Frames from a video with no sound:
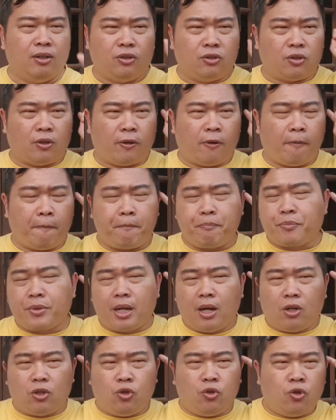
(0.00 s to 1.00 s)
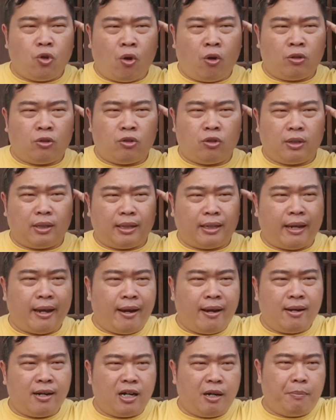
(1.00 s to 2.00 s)
So you don't
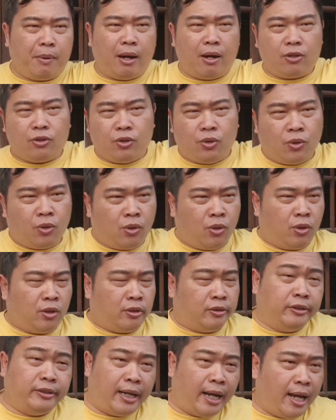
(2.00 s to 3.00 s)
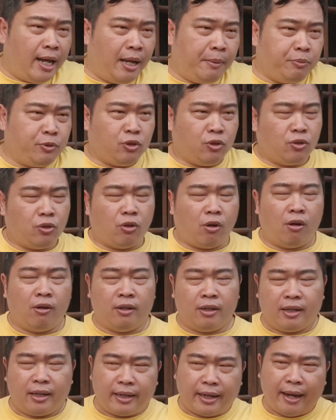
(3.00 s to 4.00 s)
care about your debts, you don't
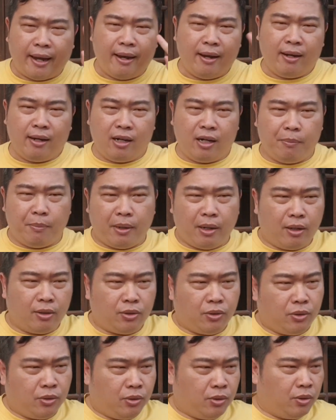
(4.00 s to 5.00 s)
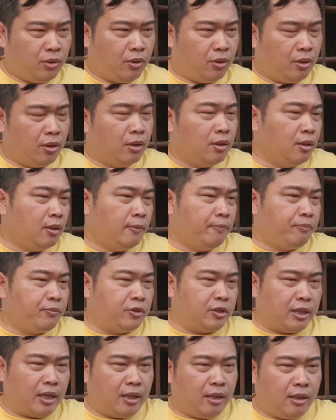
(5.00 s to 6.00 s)
care about your
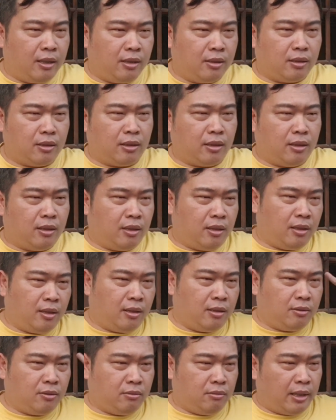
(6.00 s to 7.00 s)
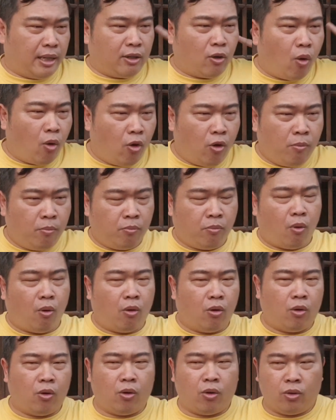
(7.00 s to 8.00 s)
child at home
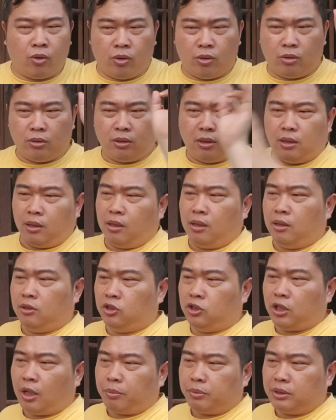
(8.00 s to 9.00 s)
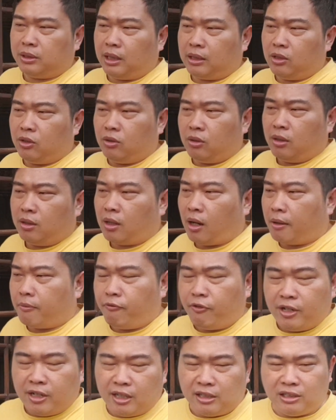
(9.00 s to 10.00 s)
or the jobs that you are not
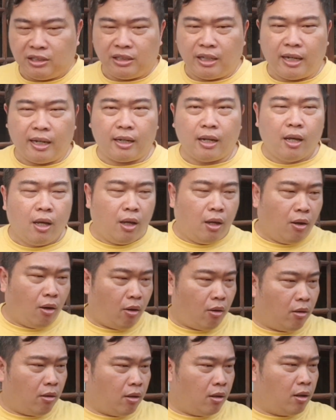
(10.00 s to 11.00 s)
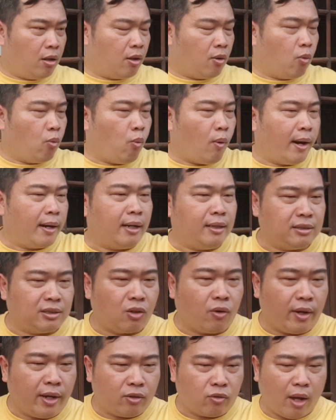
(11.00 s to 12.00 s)
finished yet, or what is
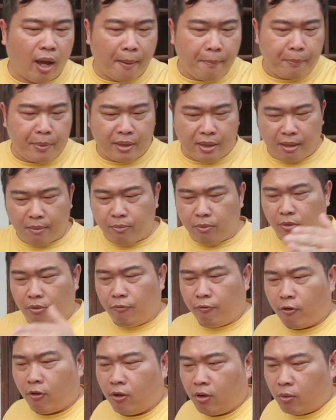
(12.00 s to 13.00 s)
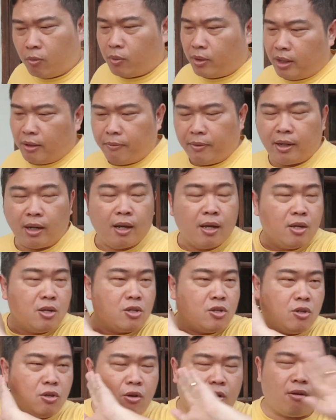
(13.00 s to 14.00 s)
going to happen if you fall or whatever.
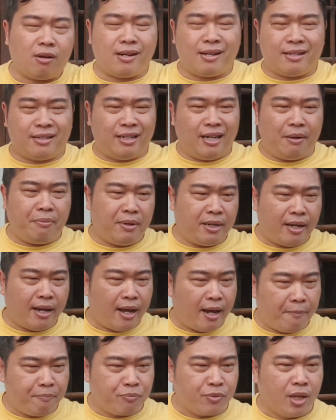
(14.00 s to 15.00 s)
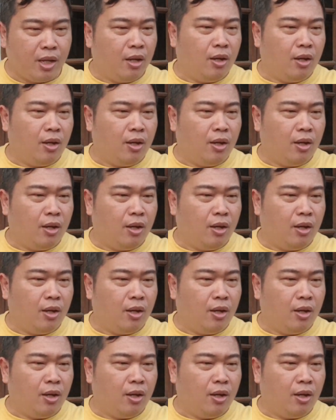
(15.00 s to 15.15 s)
You don't give a damn.